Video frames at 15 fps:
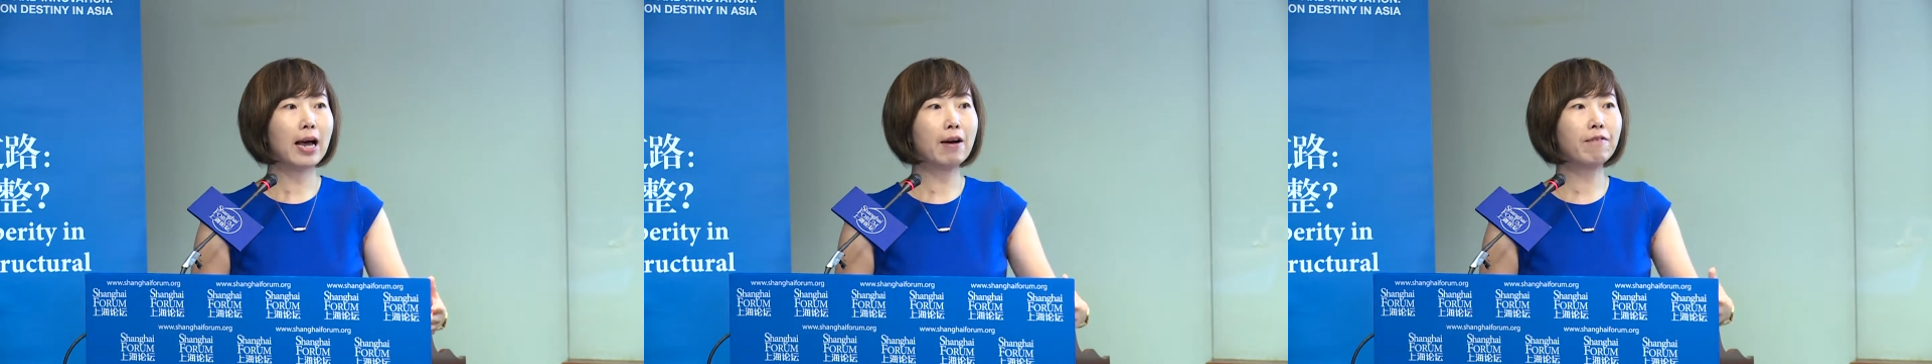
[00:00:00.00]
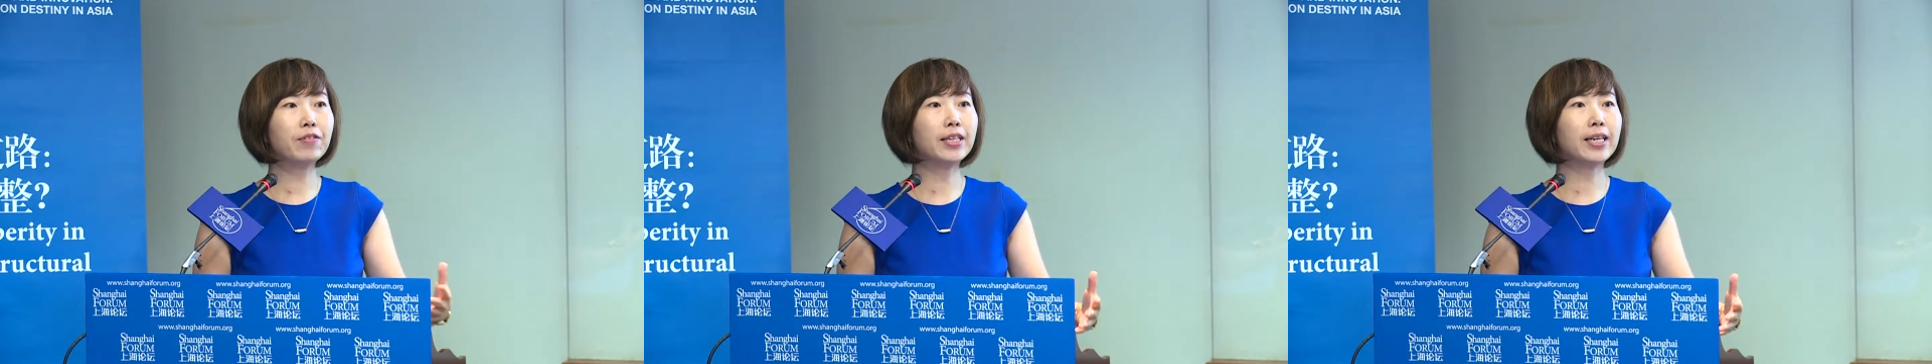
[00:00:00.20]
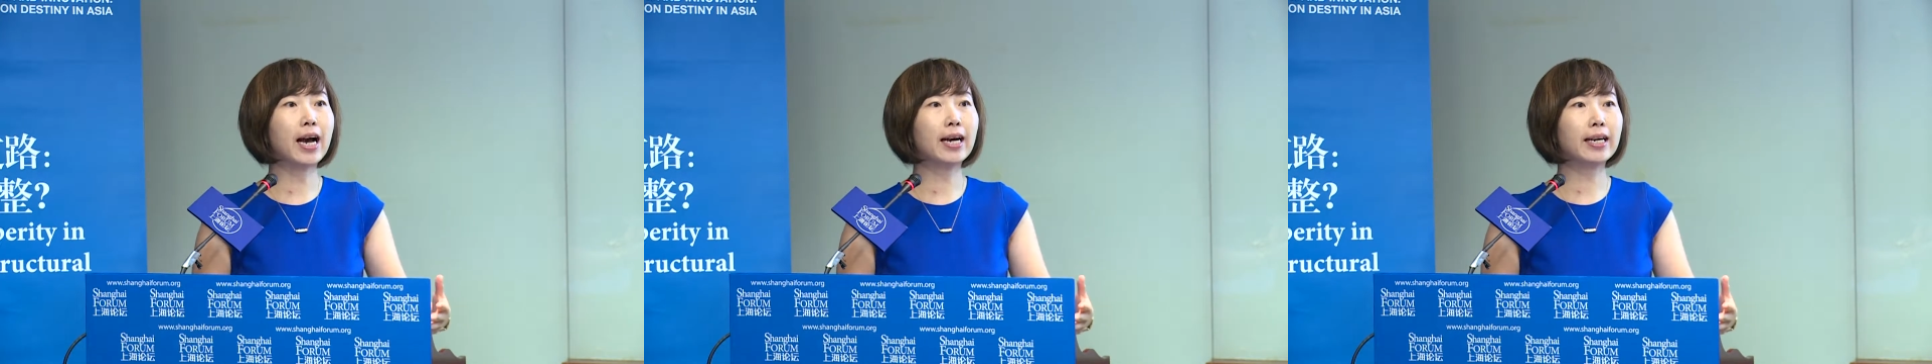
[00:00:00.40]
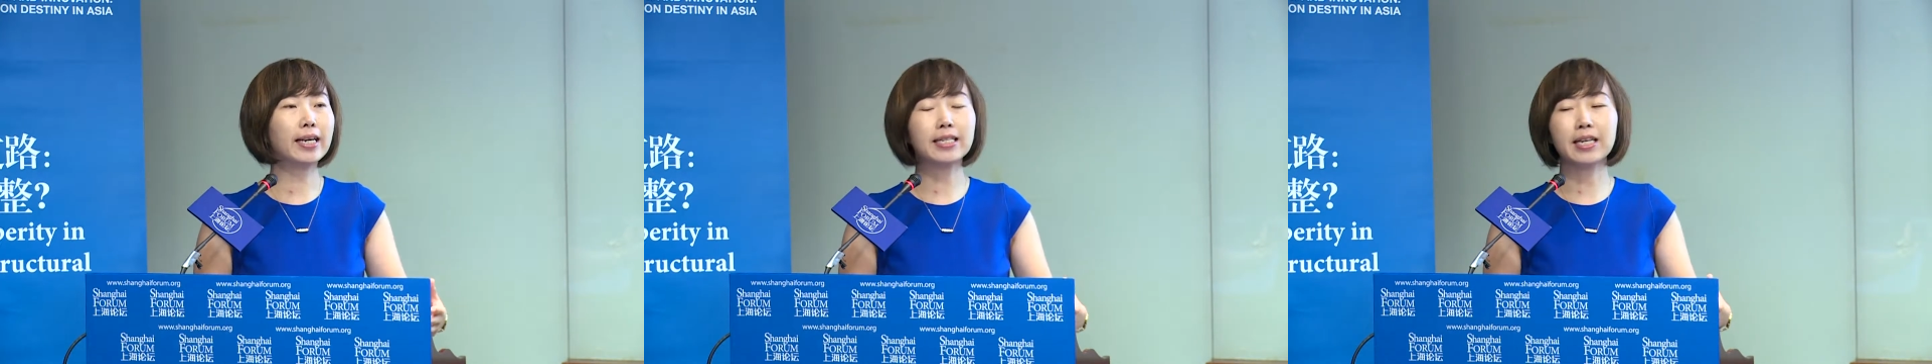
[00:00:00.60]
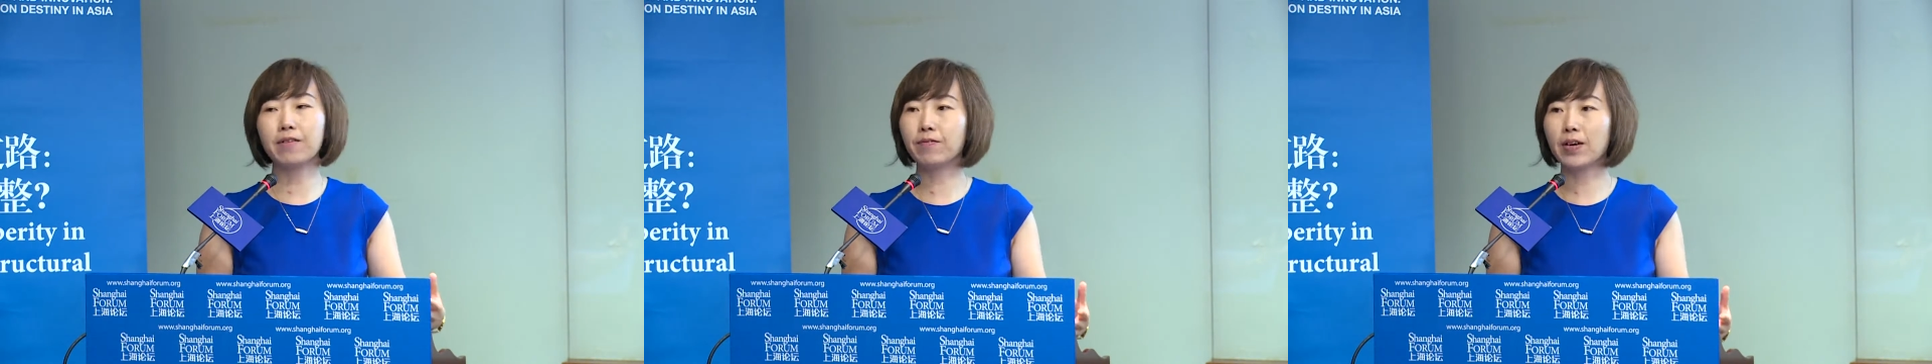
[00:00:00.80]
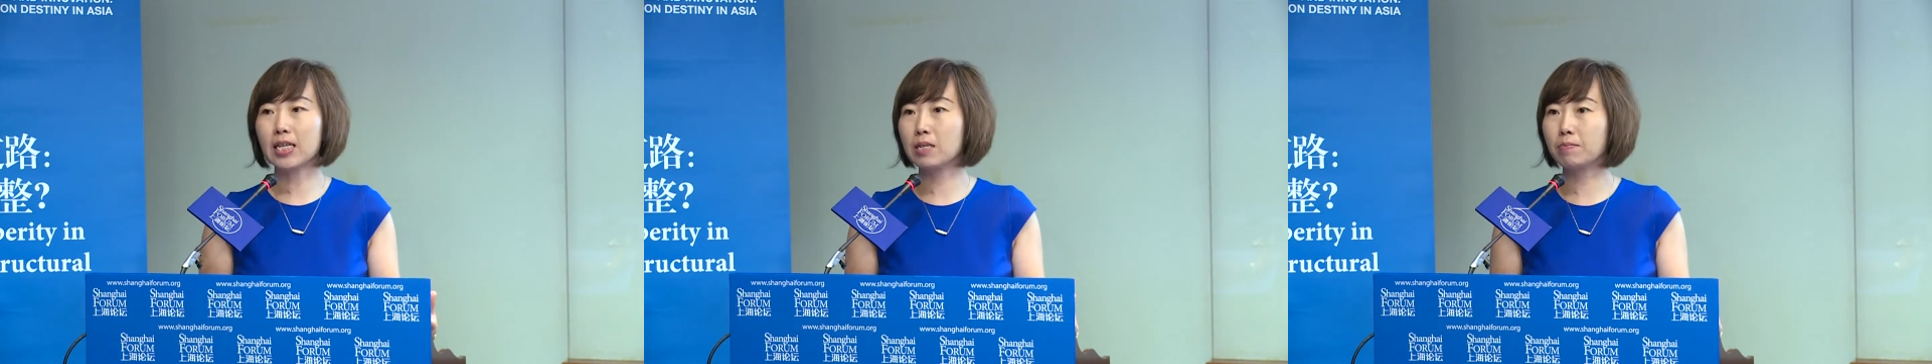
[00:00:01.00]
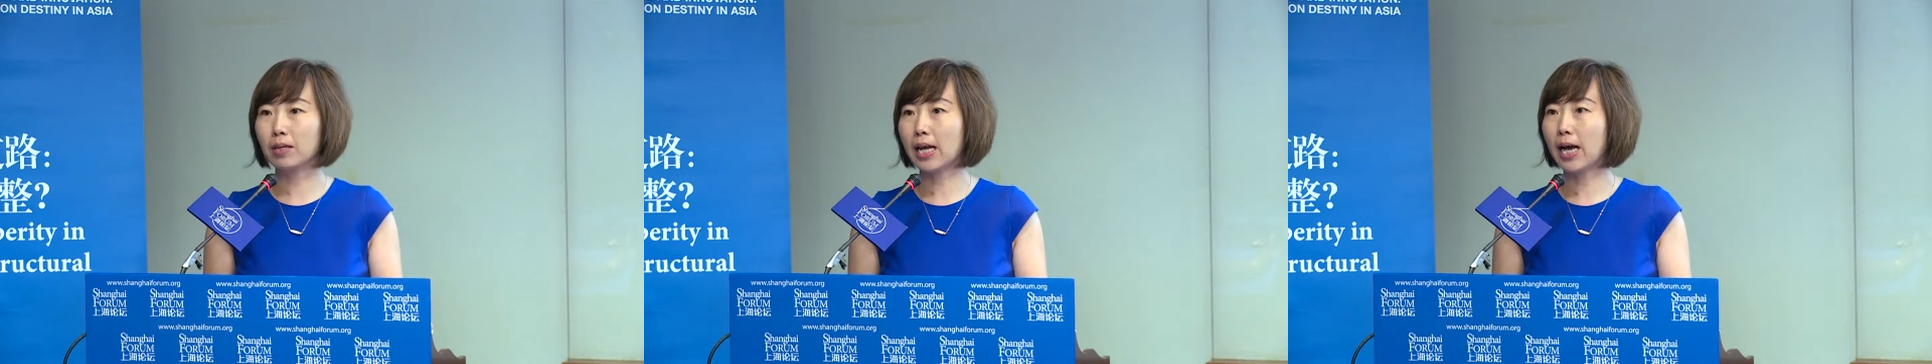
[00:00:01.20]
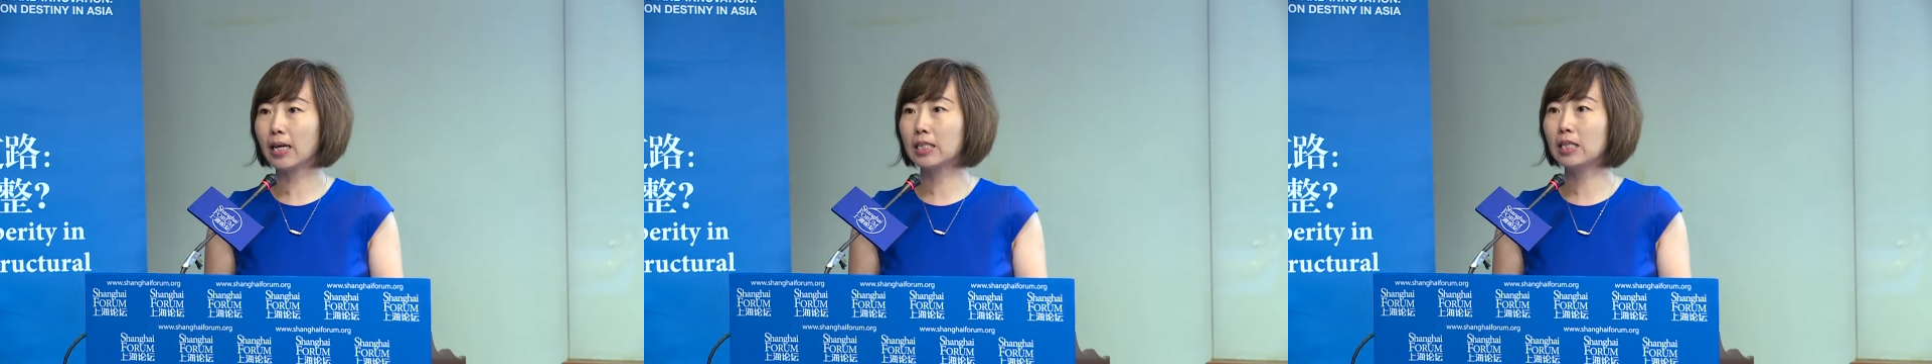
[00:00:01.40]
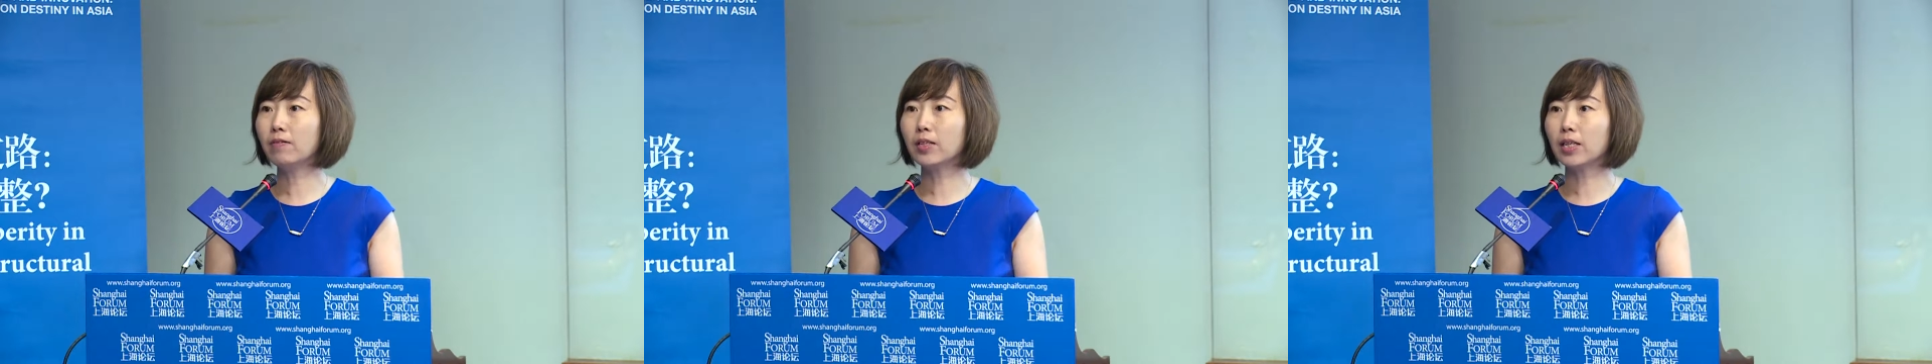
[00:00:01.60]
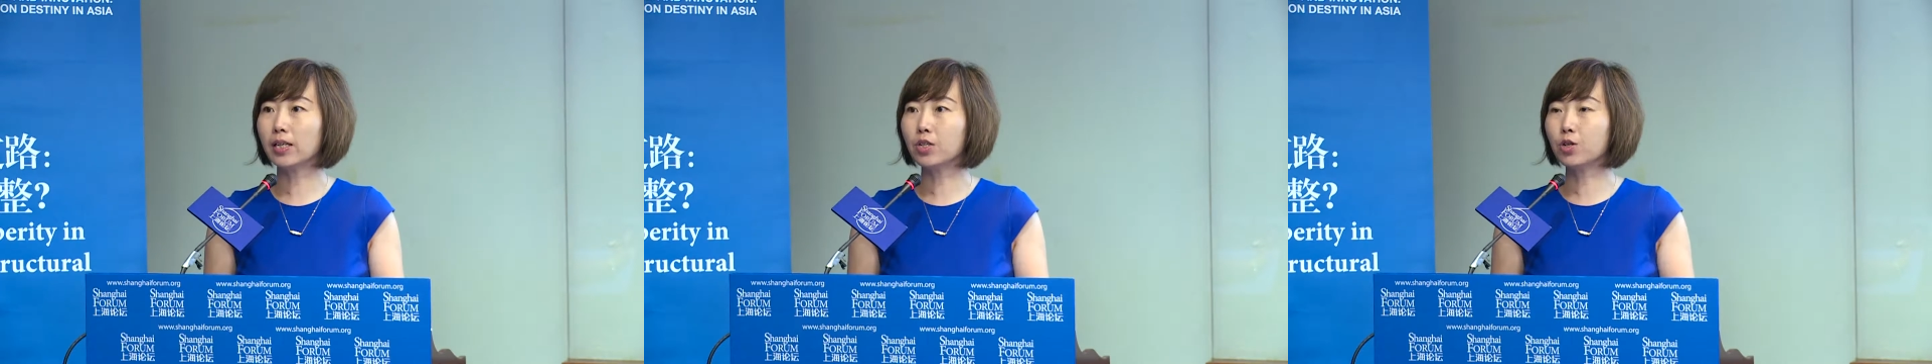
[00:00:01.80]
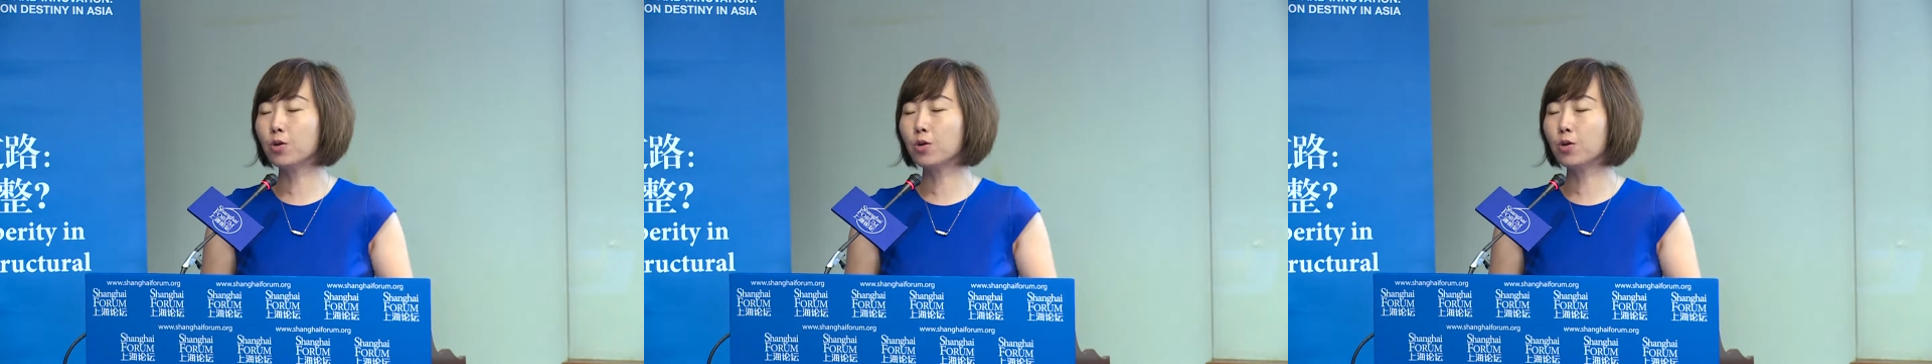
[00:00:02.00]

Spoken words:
FDI is investment activity,